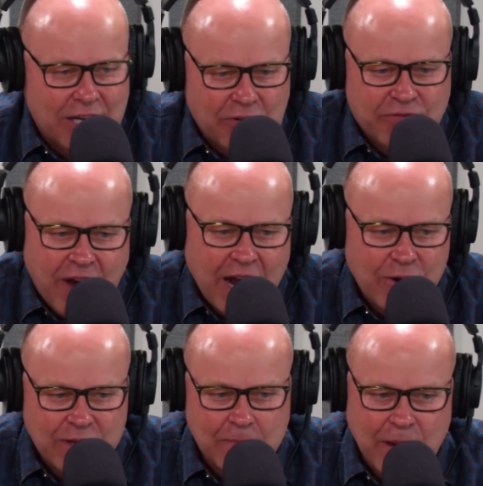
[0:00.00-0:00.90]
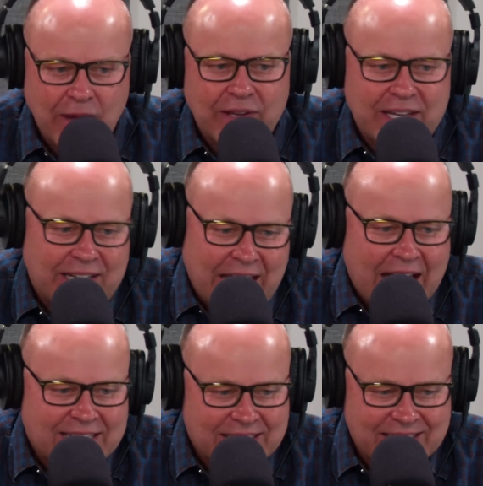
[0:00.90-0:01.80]
fire in the belly and
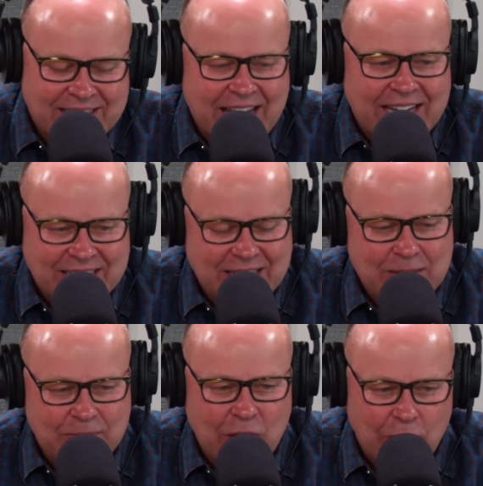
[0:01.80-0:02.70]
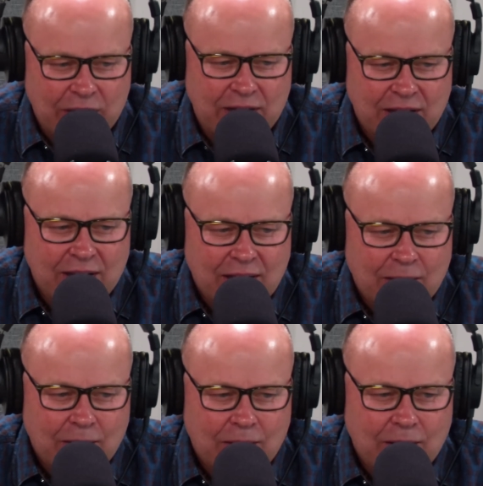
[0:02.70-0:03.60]
gas in the tank to keep going.
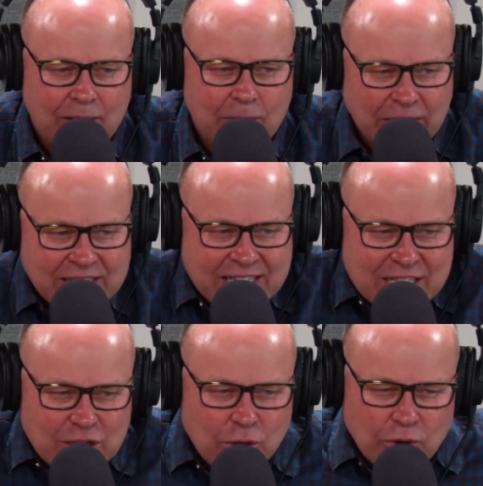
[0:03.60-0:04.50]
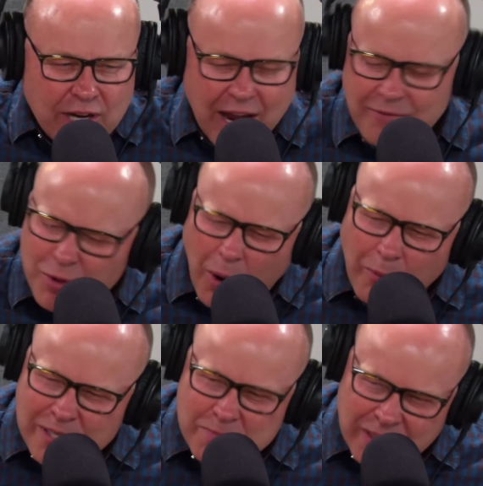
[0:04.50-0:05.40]
But it's this learning. Have you
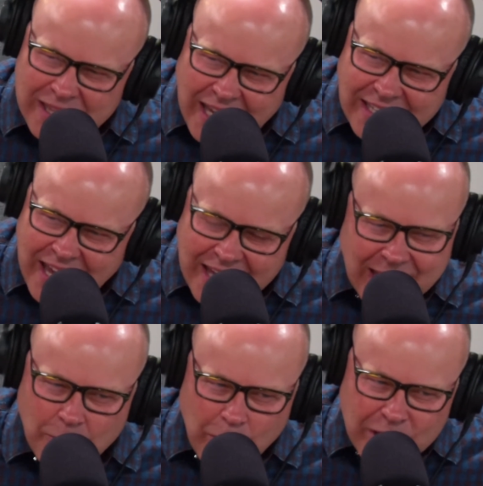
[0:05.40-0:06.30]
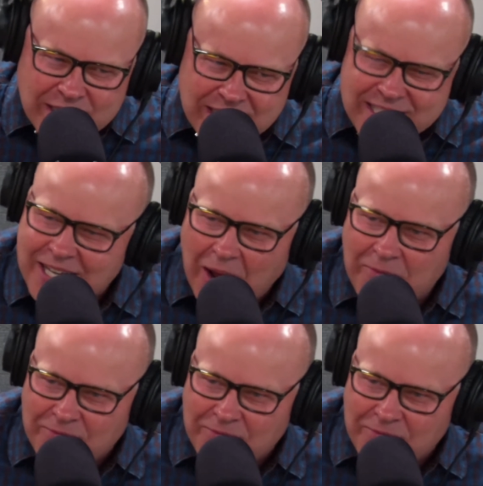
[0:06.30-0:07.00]
always been like that? Where does this come